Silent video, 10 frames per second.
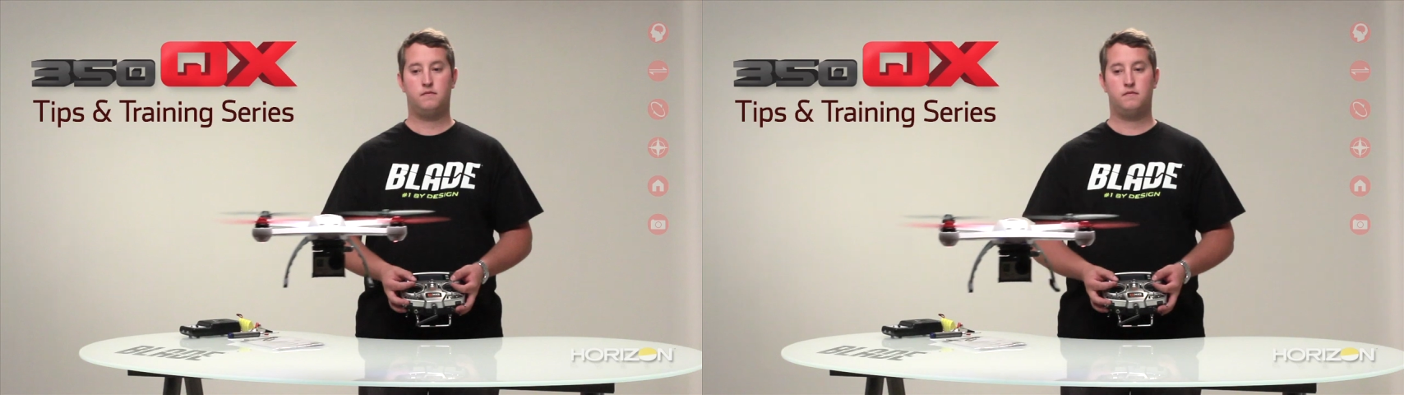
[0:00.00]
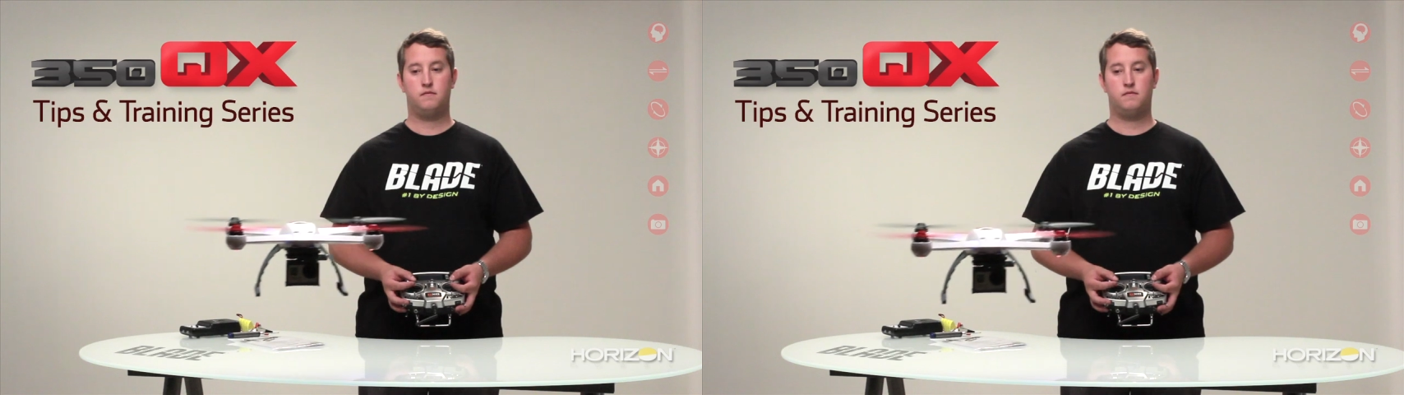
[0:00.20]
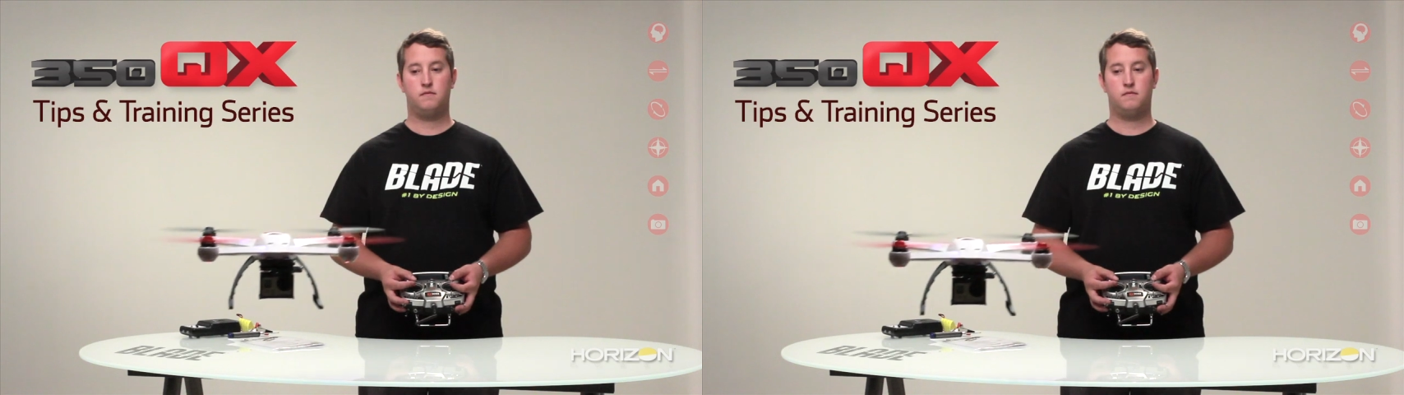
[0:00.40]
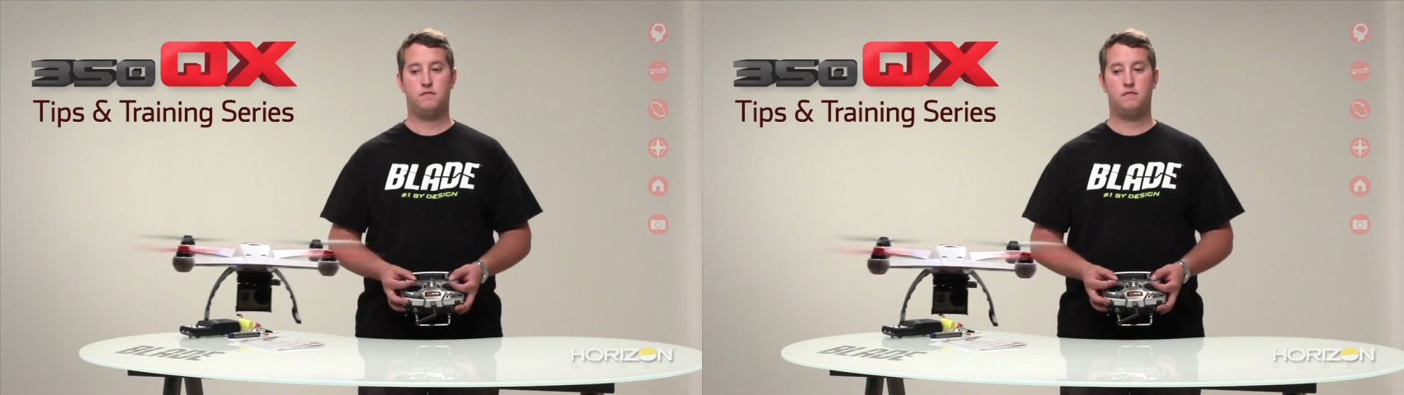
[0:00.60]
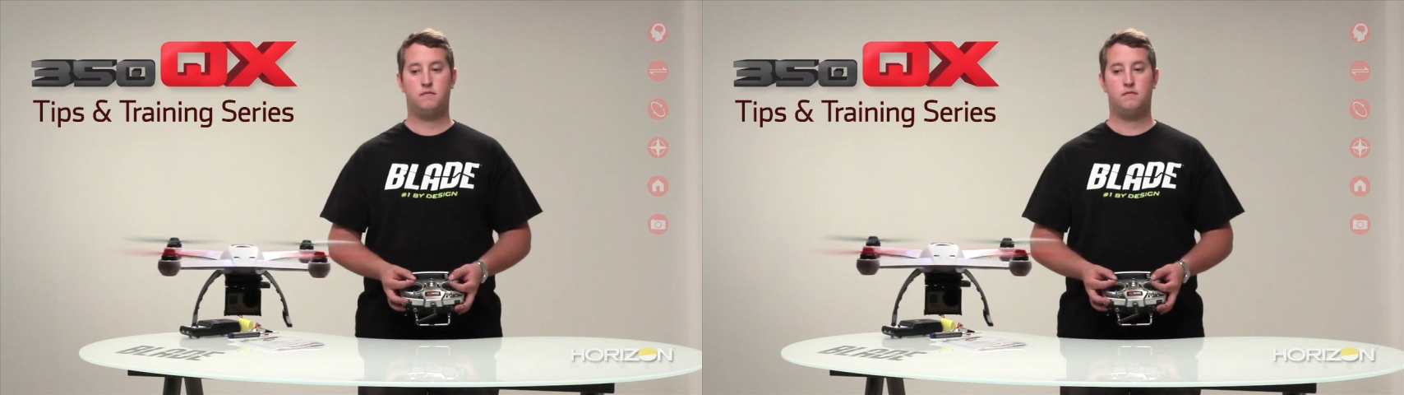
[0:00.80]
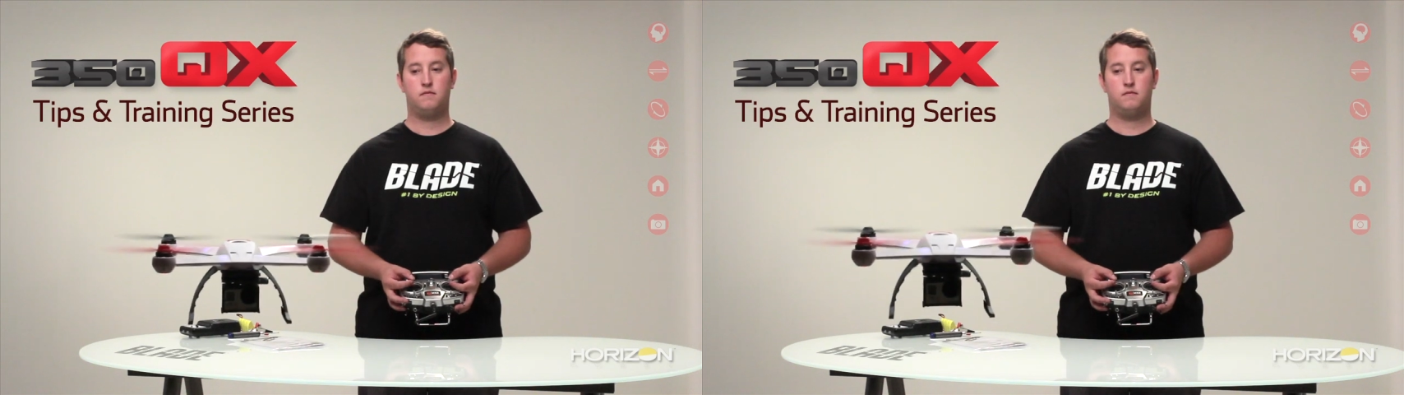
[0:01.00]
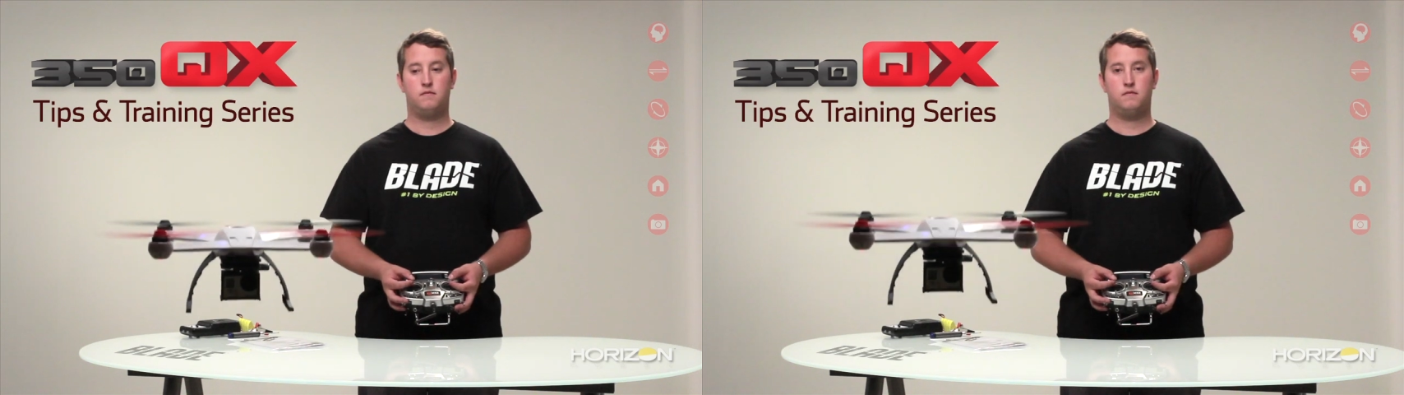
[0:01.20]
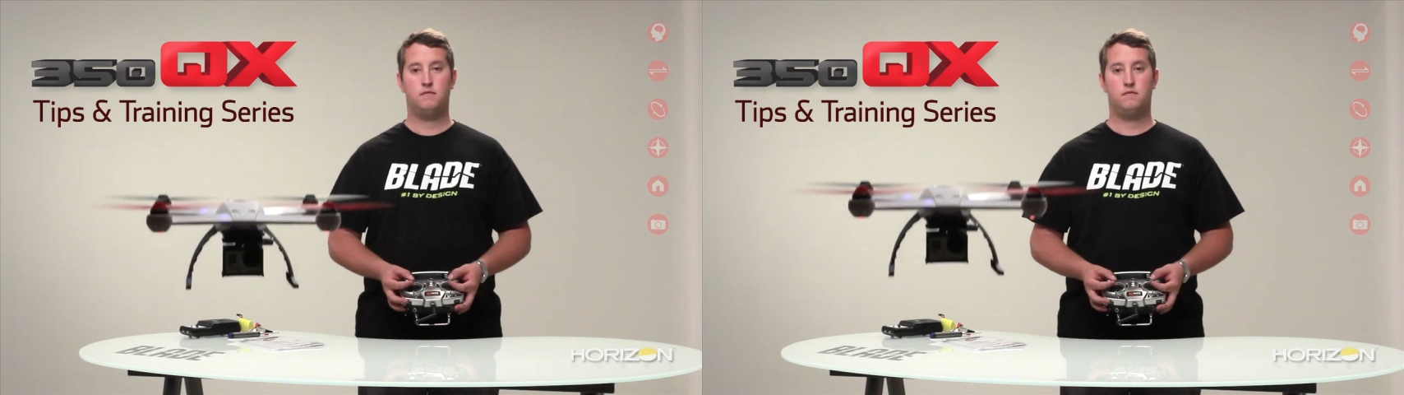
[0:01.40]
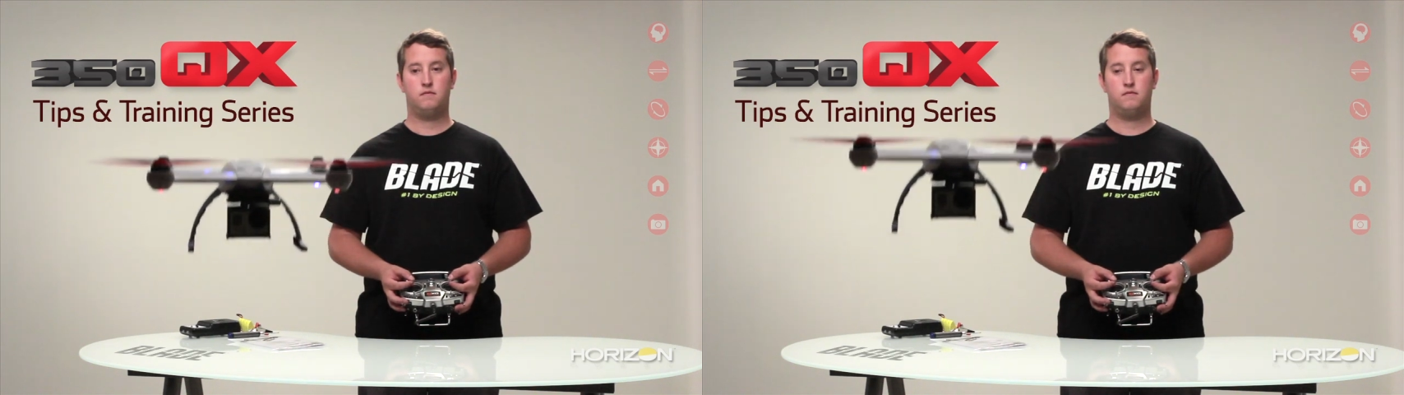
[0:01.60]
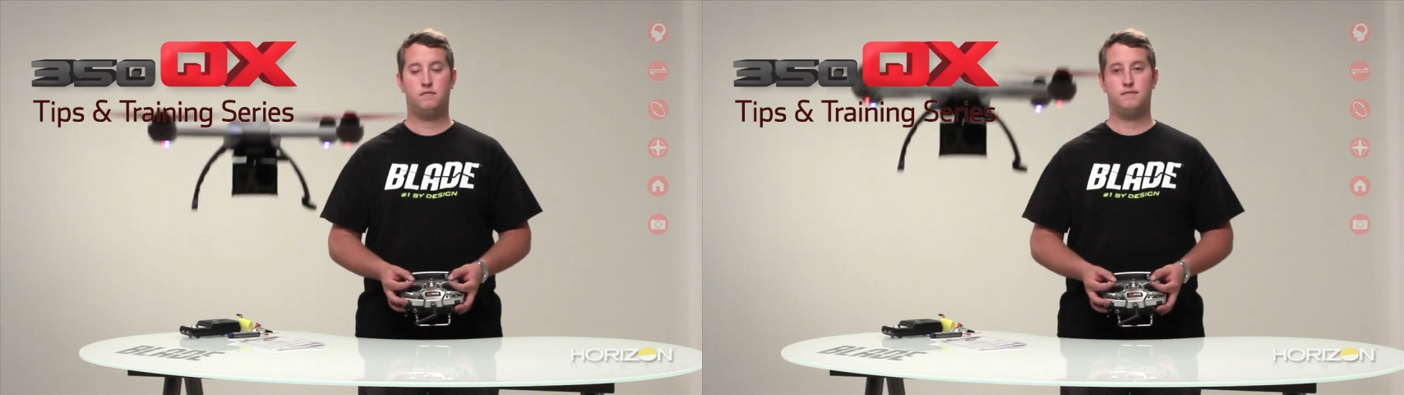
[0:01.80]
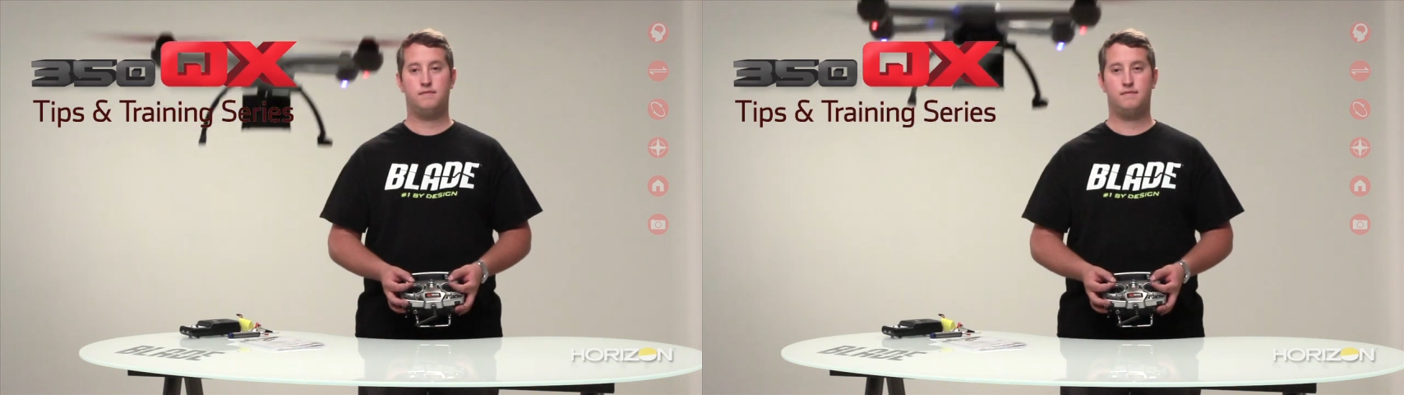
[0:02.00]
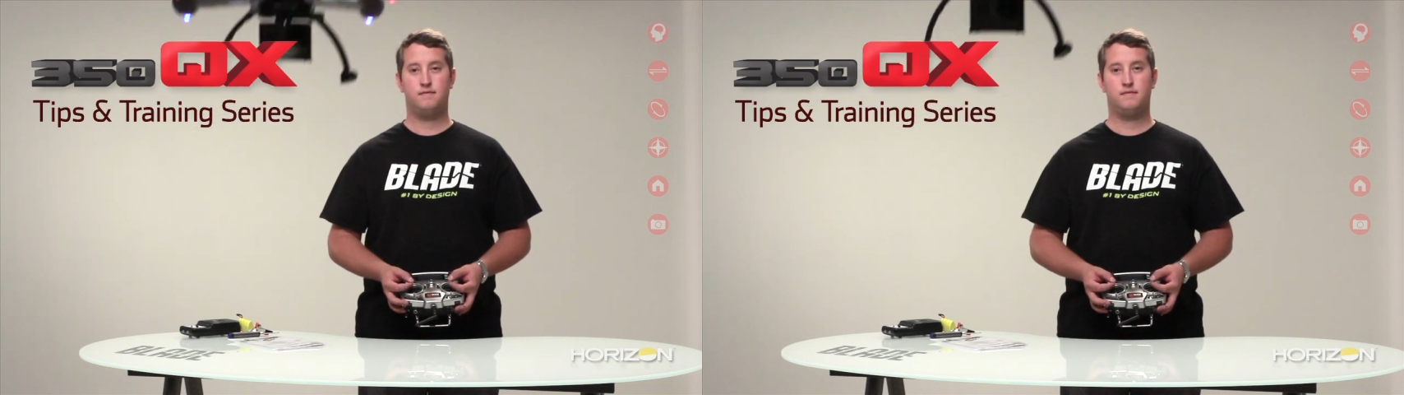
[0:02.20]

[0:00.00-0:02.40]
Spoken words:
Nobody speaks.